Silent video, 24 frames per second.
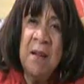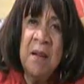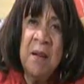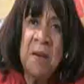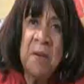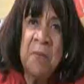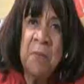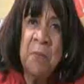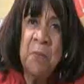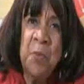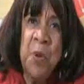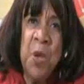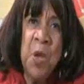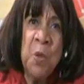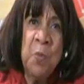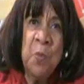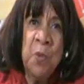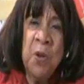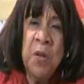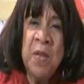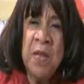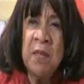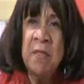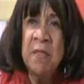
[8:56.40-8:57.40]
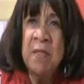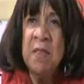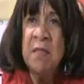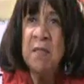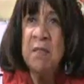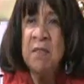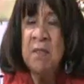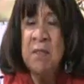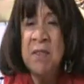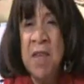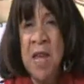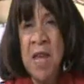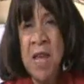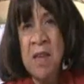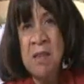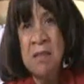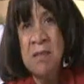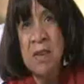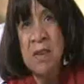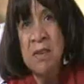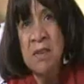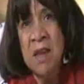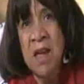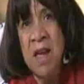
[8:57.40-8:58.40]
uh, people in these
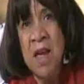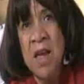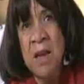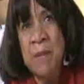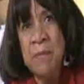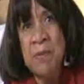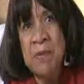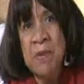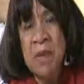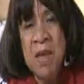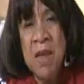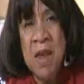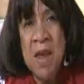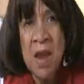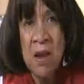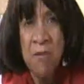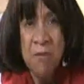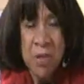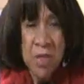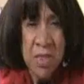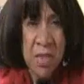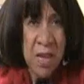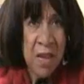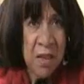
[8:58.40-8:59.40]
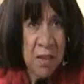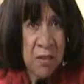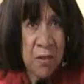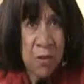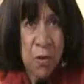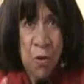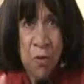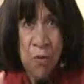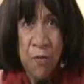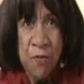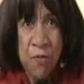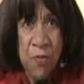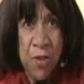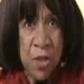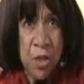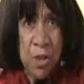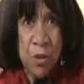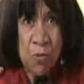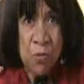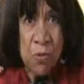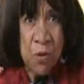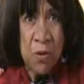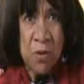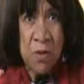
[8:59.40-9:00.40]
days and times, everything is so
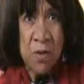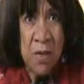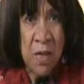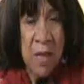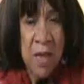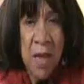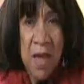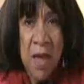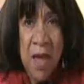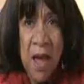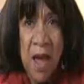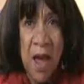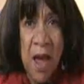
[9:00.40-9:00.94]
visual.